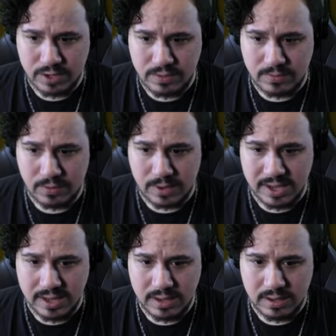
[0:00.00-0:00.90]
are you
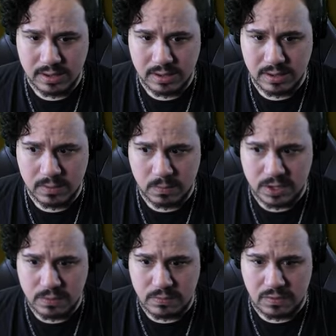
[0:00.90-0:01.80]
doing? What are
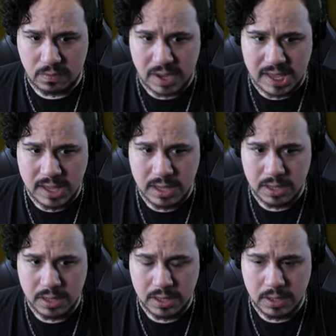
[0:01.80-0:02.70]
you doing?
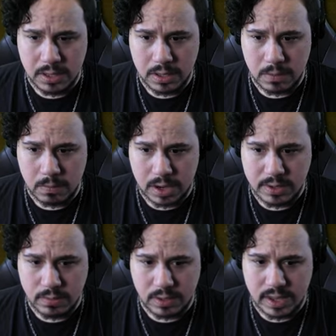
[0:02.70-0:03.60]
Why are
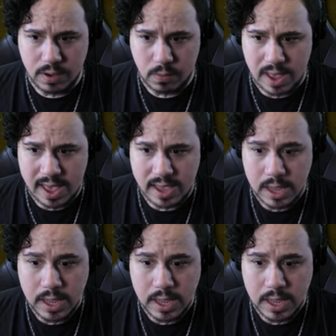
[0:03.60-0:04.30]
you looking away? A